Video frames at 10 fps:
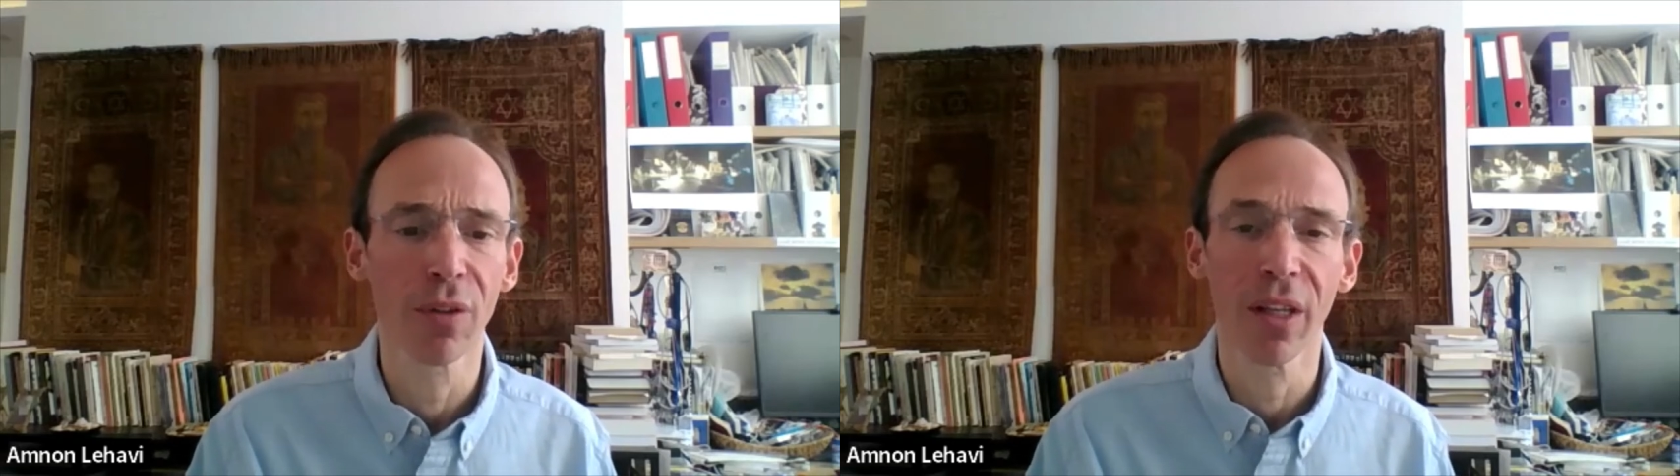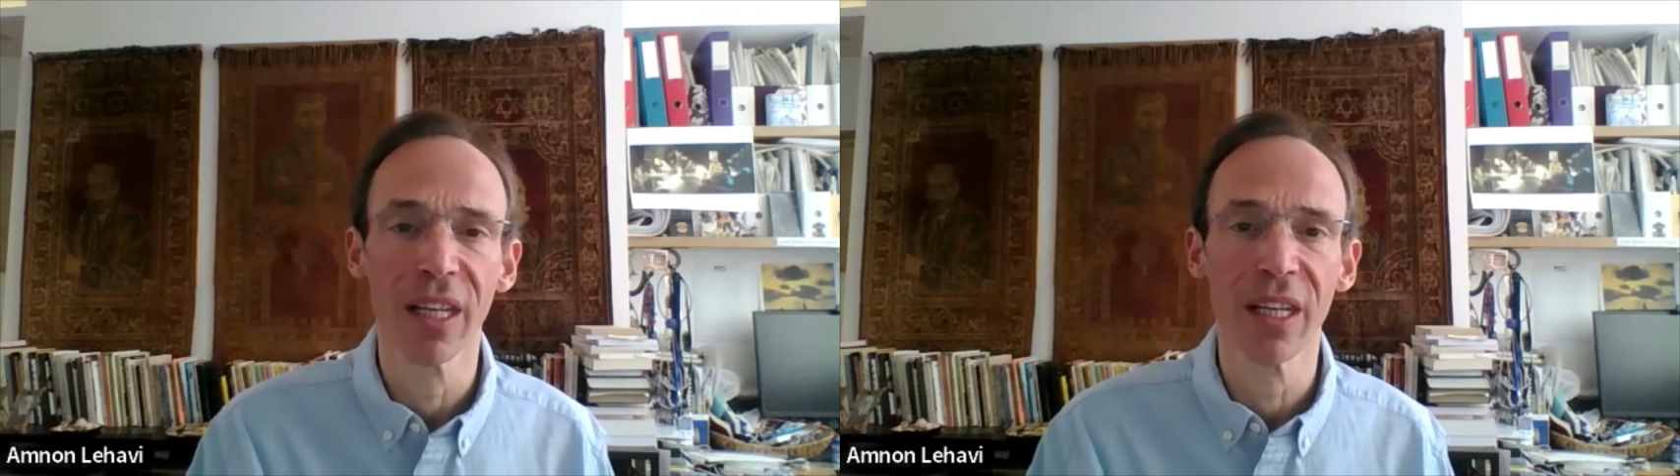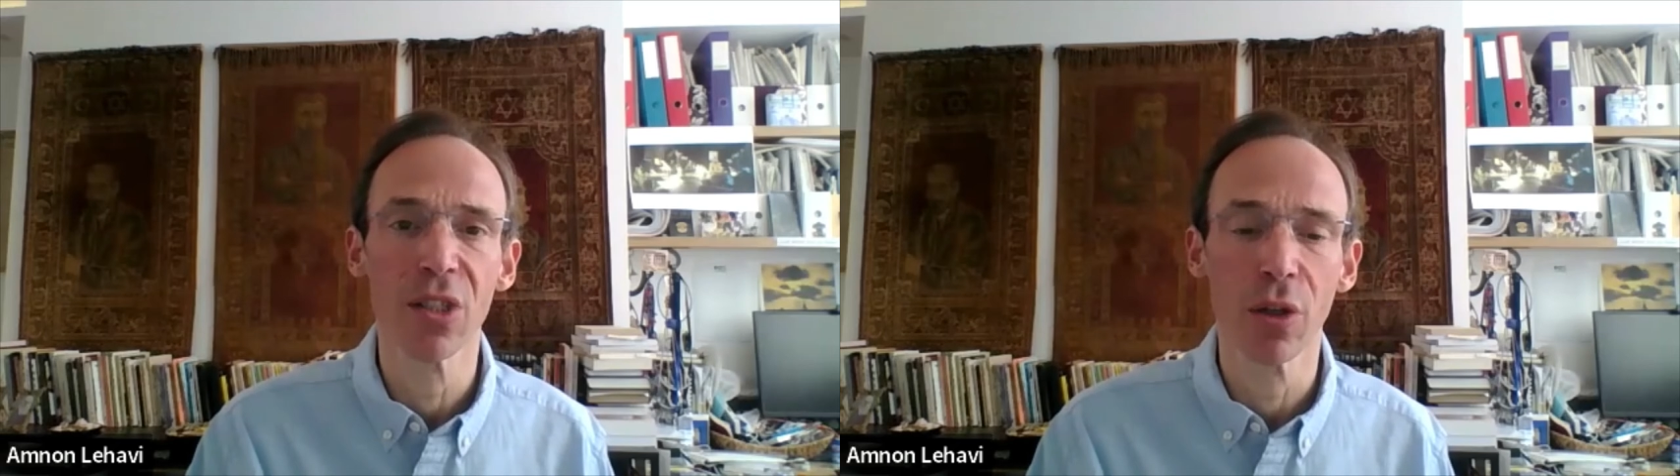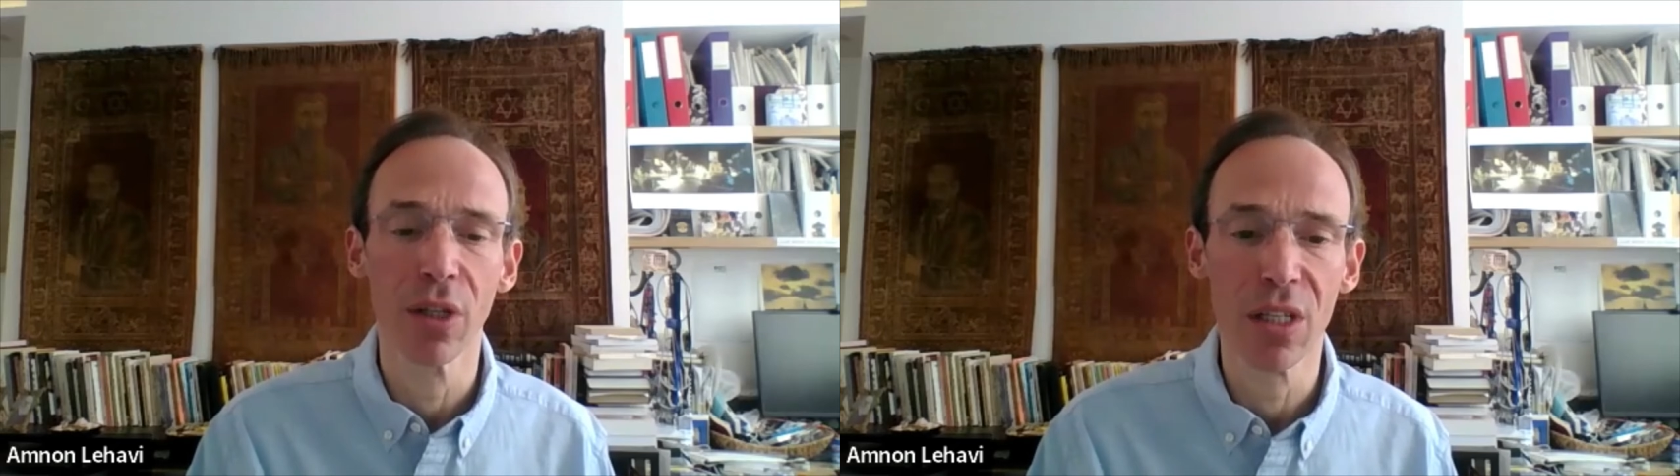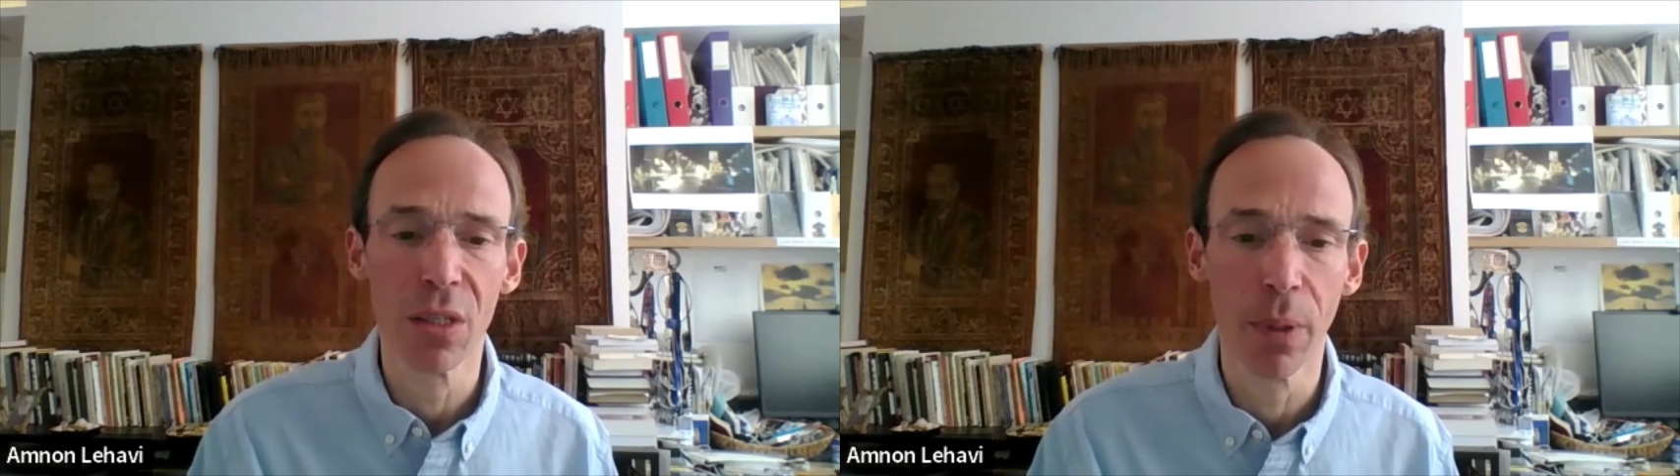the league's
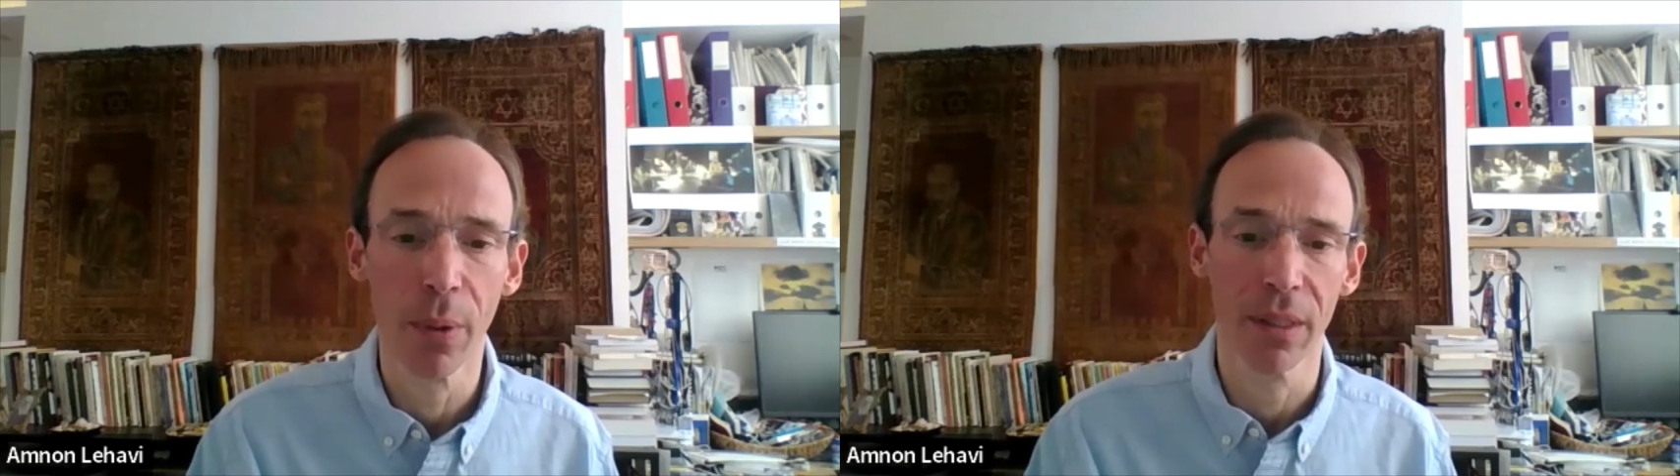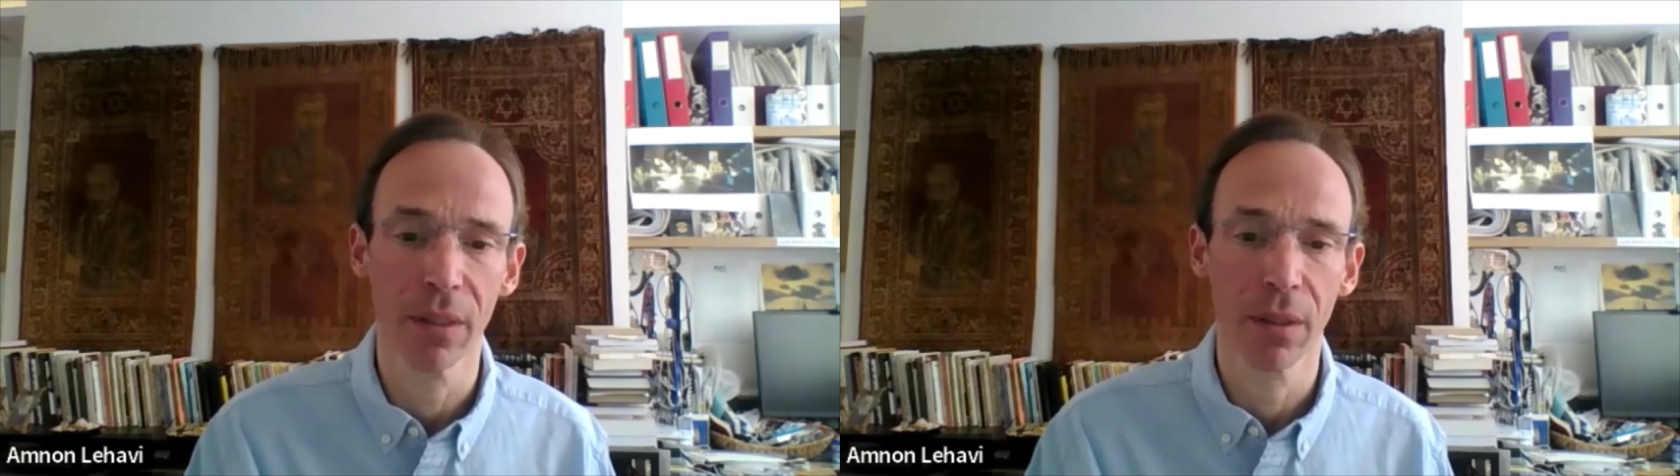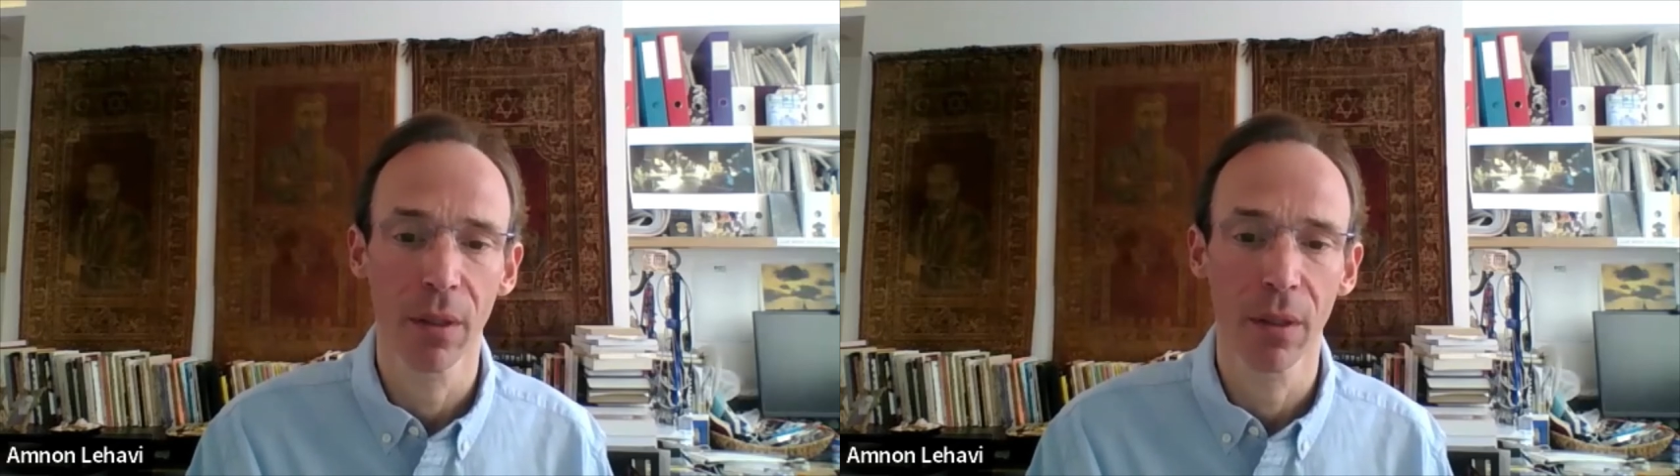unique spirit